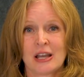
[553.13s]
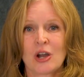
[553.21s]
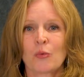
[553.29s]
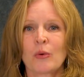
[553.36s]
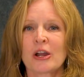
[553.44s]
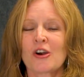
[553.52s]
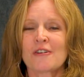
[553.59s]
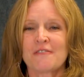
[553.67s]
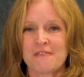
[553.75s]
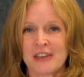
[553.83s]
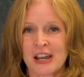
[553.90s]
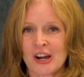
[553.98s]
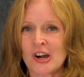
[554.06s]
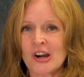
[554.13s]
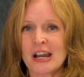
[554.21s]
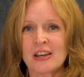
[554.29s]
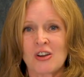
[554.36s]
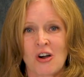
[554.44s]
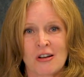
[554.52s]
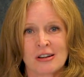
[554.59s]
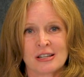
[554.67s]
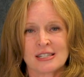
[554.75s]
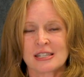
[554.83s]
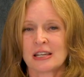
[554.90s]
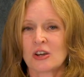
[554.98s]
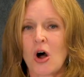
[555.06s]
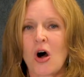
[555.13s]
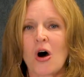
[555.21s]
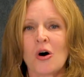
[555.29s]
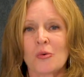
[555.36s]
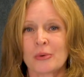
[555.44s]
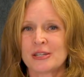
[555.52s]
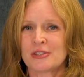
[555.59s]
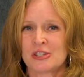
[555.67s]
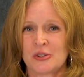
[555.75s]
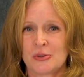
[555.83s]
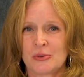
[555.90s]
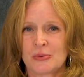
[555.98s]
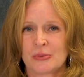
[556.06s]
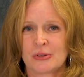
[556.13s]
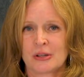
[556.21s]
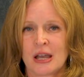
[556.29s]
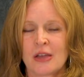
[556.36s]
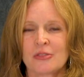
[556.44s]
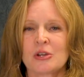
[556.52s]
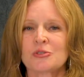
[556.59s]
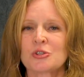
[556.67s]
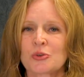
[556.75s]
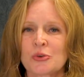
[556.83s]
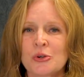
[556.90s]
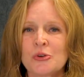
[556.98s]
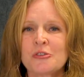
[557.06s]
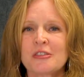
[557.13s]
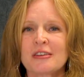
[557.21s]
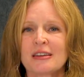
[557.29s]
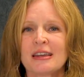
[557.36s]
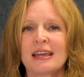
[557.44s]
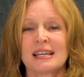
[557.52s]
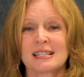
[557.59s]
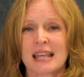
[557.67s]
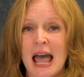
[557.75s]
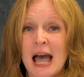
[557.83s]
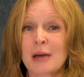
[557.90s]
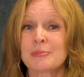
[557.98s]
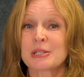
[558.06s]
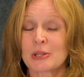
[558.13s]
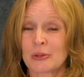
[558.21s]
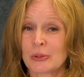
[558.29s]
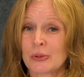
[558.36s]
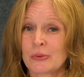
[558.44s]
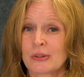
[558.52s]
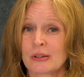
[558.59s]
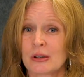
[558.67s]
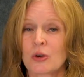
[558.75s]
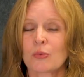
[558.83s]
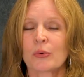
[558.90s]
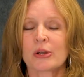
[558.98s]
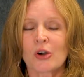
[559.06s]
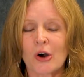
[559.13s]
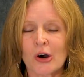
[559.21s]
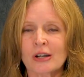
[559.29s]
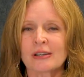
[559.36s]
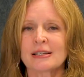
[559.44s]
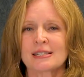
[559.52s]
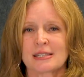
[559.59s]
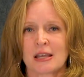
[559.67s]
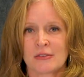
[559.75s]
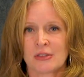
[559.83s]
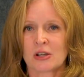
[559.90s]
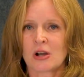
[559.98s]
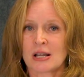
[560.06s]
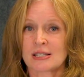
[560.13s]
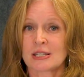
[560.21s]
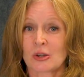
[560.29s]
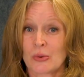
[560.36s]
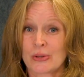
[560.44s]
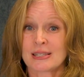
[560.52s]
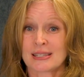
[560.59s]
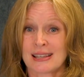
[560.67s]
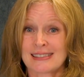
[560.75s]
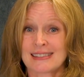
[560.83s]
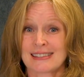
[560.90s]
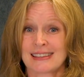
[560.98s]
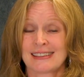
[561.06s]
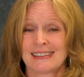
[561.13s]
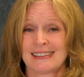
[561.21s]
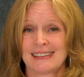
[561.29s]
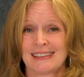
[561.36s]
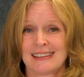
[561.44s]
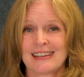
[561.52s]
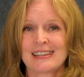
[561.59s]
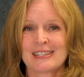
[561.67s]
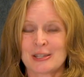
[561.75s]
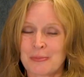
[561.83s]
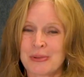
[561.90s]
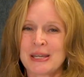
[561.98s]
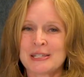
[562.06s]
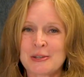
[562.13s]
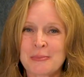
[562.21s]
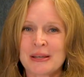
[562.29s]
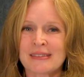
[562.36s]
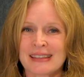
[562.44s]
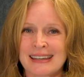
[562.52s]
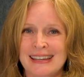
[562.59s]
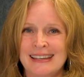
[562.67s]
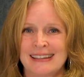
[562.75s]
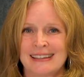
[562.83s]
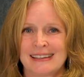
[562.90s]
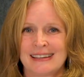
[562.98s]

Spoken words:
We are fair and honest in all we do. The truth is absolute, regardless of the consequences. Dependability.